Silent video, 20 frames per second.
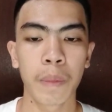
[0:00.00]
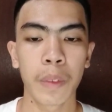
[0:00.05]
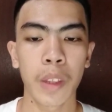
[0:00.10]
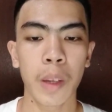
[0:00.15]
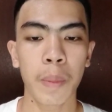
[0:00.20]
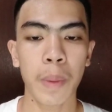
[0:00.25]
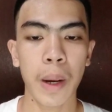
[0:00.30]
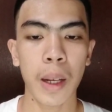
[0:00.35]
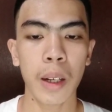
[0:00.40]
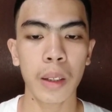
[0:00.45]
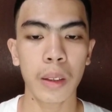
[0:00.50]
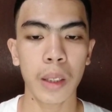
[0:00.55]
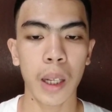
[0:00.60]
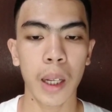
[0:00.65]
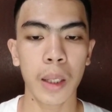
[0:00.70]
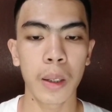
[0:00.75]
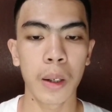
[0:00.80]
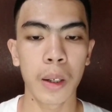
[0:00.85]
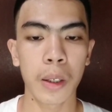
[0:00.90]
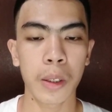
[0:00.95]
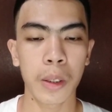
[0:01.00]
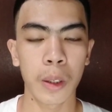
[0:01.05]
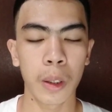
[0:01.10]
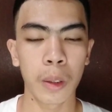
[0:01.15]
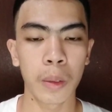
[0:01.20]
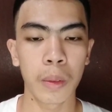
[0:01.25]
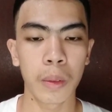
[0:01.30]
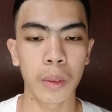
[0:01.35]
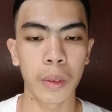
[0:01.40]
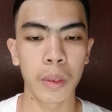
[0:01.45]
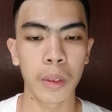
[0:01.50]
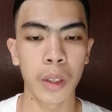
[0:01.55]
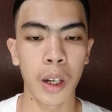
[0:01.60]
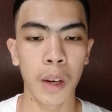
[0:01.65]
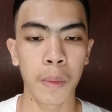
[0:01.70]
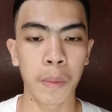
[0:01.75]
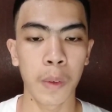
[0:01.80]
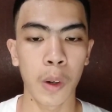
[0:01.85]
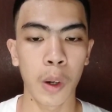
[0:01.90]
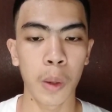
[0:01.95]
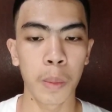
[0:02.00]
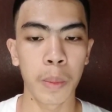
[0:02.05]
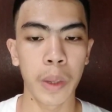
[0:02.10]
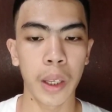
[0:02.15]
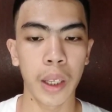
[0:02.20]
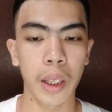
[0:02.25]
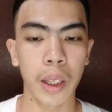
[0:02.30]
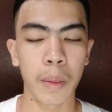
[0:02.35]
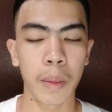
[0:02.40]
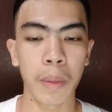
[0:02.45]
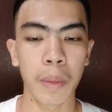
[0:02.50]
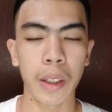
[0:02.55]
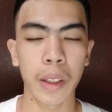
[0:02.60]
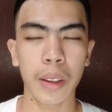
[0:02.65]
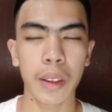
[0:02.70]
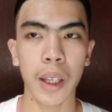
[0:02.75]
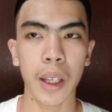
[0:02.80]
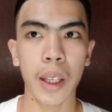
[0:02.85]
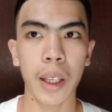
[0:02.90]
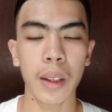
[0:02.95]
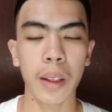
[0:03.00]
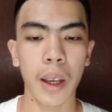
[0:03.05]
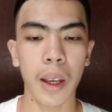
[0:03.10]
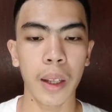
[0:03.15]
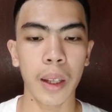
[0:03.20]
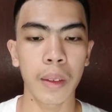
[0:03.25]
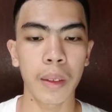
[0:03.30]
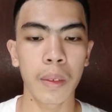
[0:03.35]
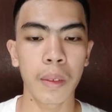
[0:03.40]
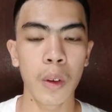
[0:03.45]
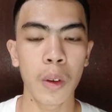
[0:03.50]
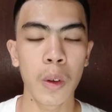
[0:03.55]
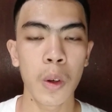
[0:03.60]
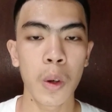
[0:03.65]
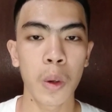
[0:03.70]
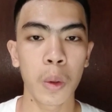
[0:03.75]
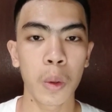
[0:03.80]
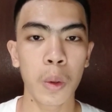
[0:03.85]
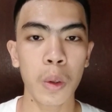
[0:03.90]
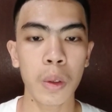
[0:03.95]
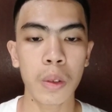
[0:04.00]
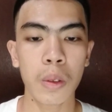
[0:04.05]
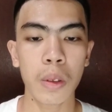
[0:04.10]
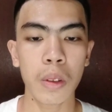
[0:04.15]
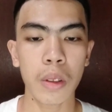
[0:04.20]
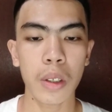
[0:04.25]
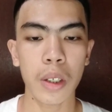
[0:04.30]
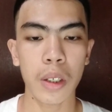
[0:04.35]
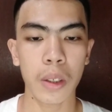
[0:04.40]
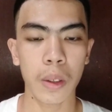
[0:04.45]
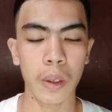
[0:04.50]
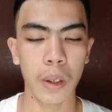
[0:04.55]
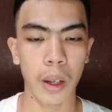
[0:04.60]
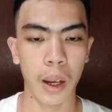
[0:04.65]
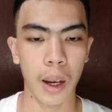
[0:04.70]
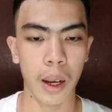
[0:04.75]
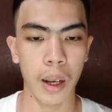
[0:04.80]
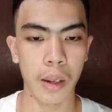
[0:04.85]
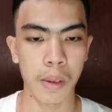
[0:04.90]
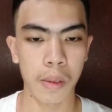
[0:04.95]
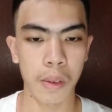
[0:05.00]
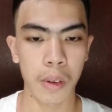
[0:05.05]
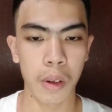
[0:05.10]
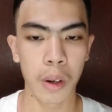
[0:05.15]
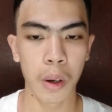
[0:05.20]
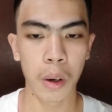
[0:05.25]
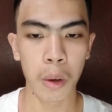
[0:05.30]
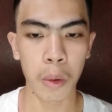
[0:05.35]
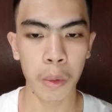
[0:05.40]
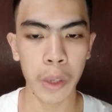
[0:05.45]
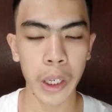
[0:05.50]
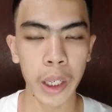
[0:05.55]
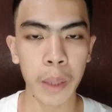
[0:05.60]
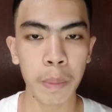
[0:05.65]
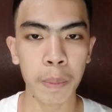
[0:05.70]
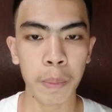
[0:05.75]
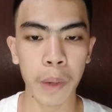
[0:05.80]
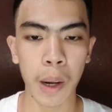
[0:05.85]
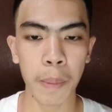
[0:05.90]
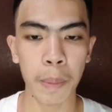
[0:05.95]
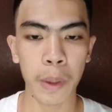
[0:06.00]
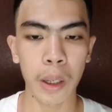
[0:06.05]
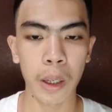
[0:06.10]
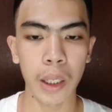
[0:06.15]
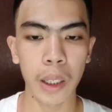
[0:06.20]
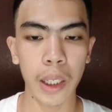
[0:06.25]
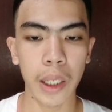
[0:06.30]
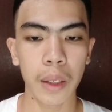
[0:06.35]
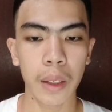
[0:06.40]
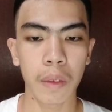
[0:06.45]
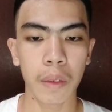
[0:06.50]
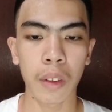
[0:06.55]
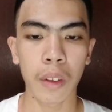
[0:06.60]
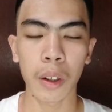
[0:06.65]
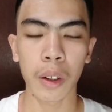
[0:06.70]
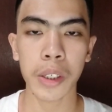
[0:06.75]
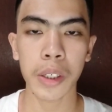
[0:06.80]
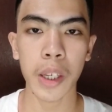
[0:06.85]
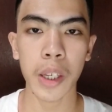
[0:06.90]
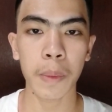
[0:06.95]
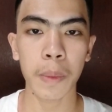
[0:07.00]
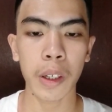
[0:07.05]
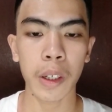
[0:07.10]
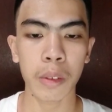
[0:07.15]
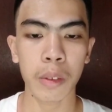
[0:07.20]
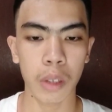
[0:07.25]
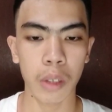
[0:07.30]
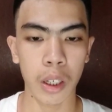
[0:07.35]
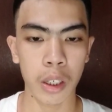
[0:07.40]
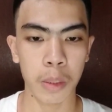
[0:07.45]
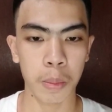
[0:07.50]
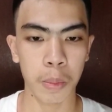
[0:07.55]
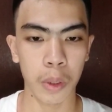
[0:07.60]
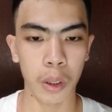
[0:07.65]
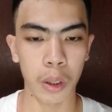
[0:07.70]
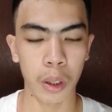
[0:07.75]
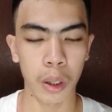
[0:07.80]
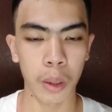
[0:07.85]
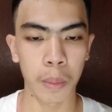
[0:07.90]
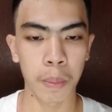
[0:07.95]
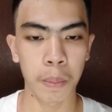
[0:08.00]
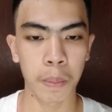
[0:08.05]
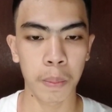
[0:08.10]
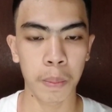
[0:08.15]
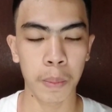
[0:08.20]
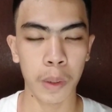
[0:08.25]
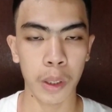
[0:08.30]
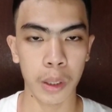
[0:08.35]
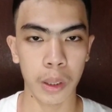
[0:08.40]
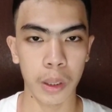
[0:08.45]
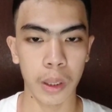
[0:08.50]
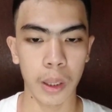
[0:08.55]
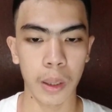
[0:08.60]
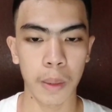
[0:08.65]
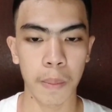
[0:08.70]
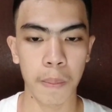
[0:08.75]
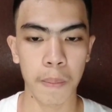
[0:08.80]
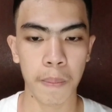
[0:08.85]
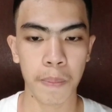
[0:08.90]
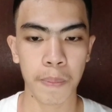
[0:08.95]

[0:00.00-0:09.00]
The pilot ladder should therefore be maintained in good condition and rigged properly for safer transfer of personnel.